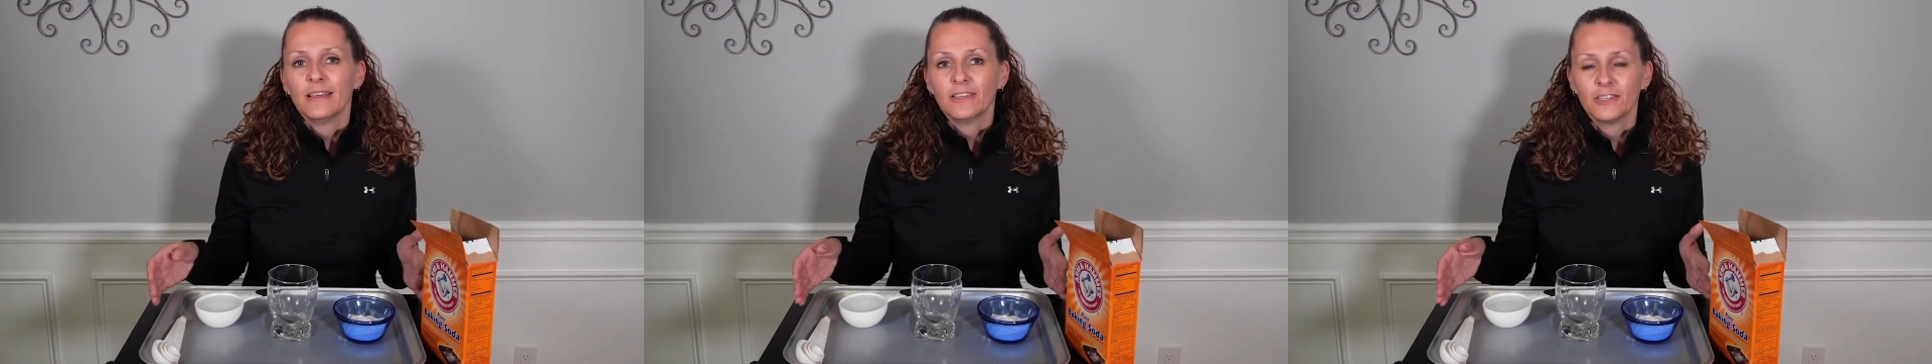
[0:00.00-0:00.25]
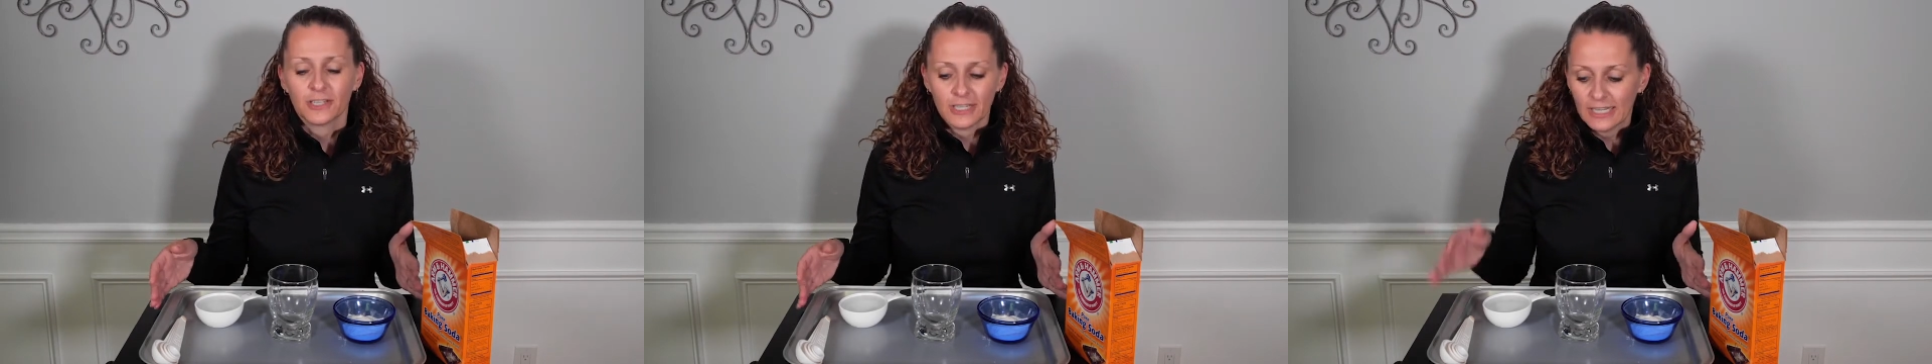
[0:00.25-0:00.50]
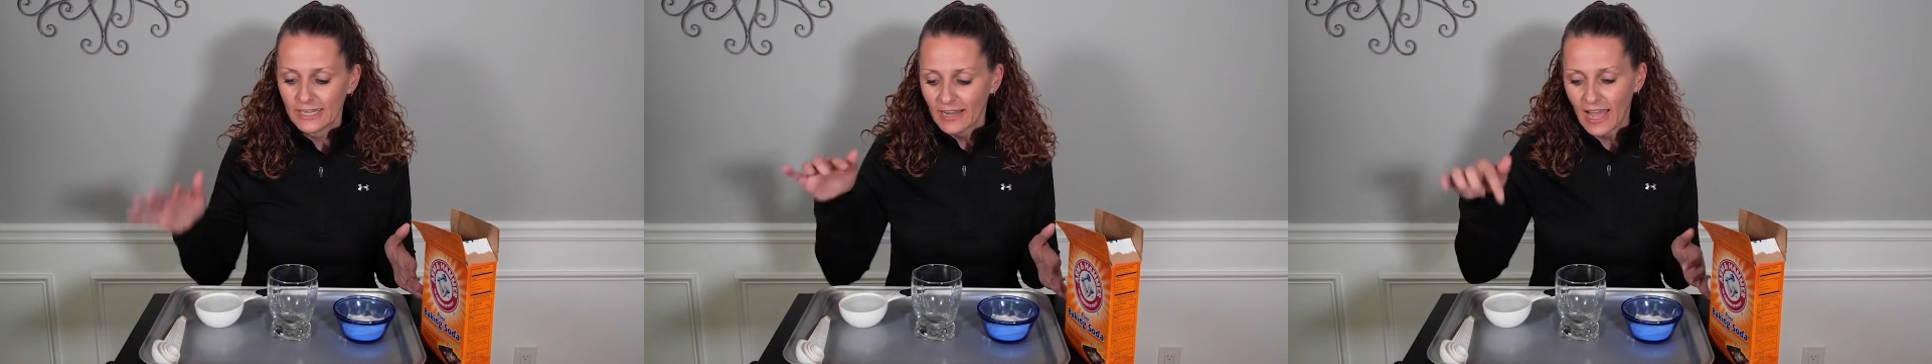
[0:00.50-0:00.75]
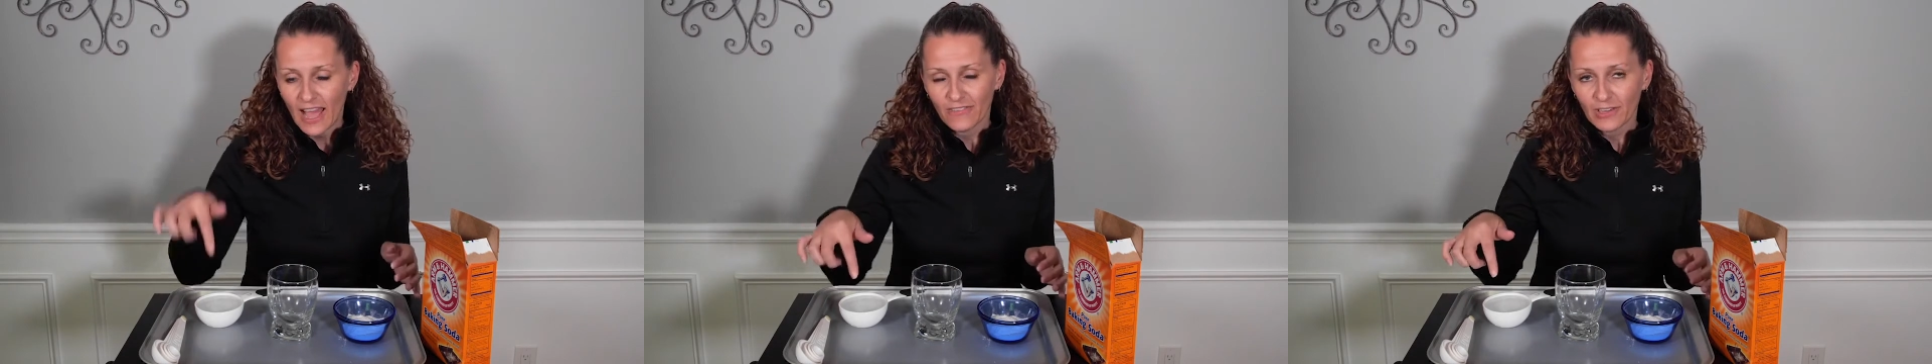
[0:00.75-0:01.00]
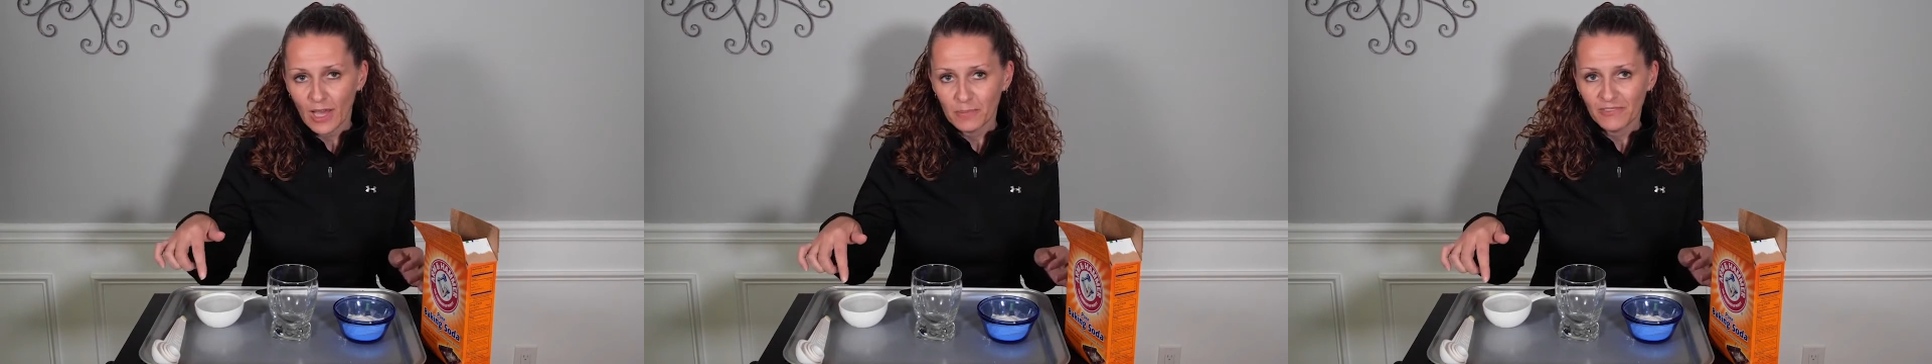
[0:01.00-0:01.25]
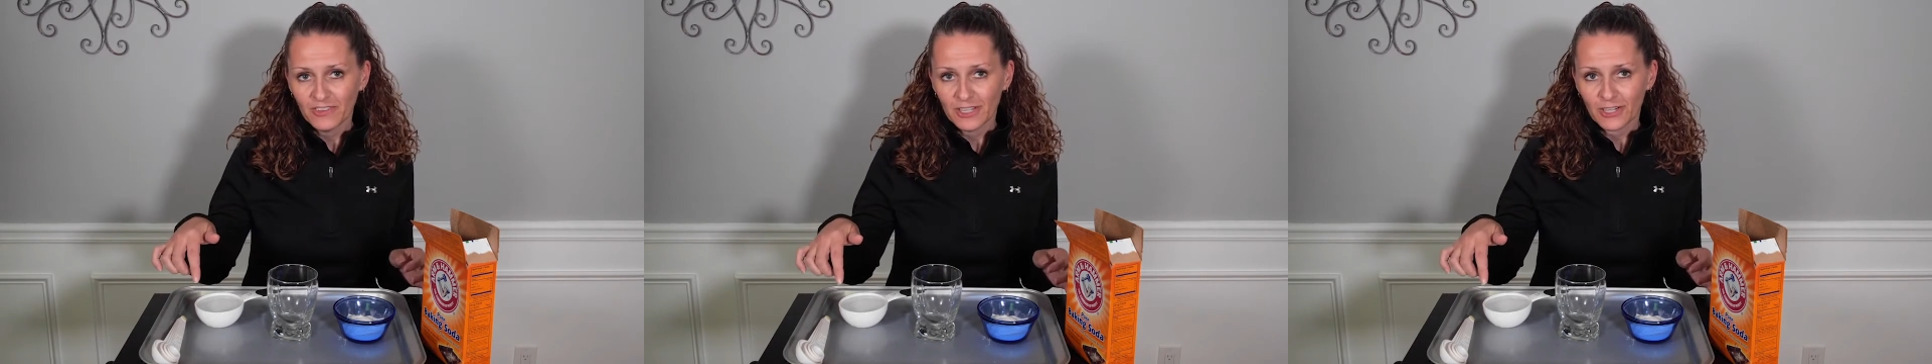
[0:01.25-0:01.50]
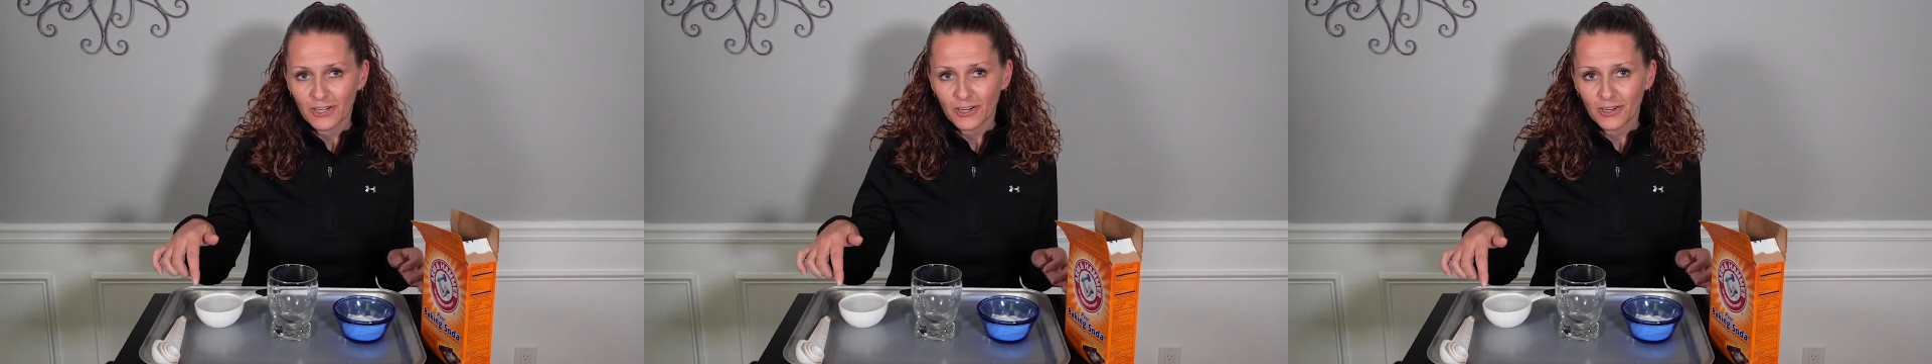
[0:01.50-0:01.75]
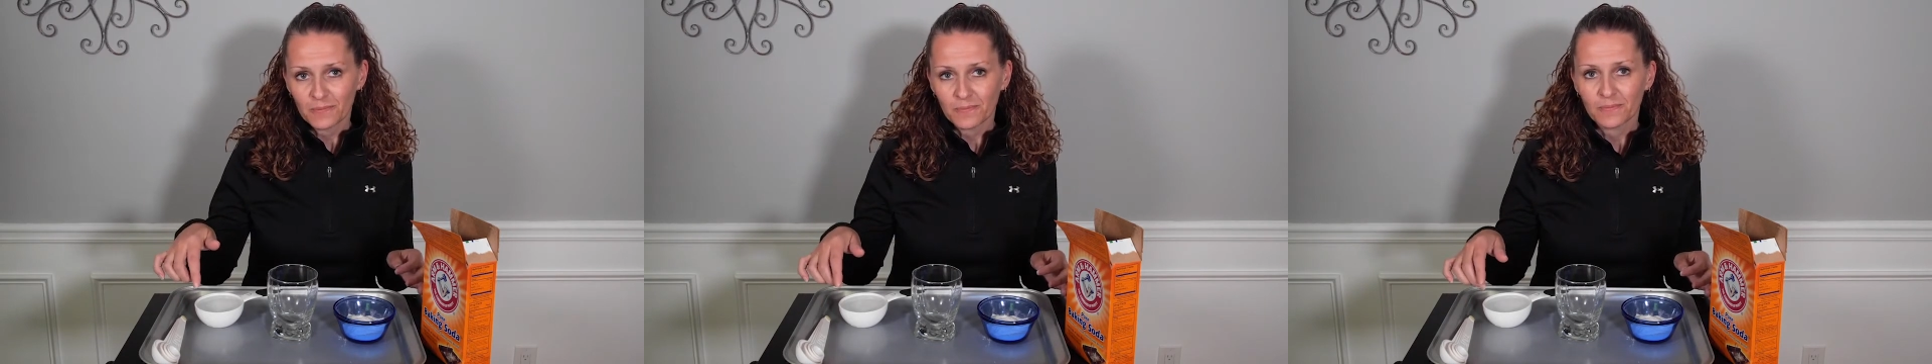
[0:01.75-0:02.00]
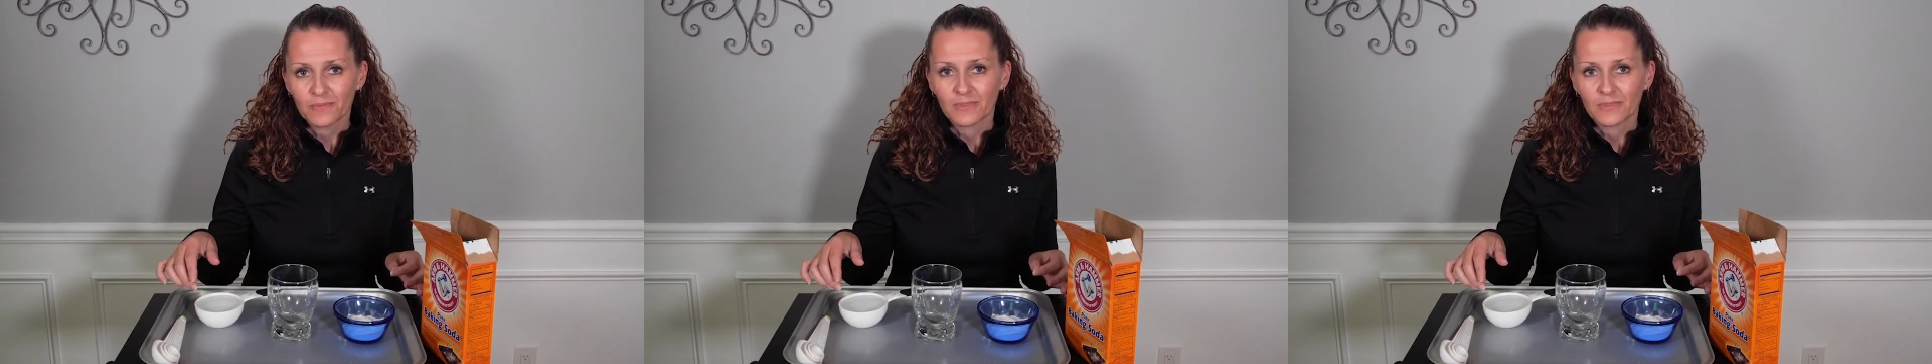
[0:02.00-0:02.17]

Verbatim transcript: You're going to need a half a cup of vinegar,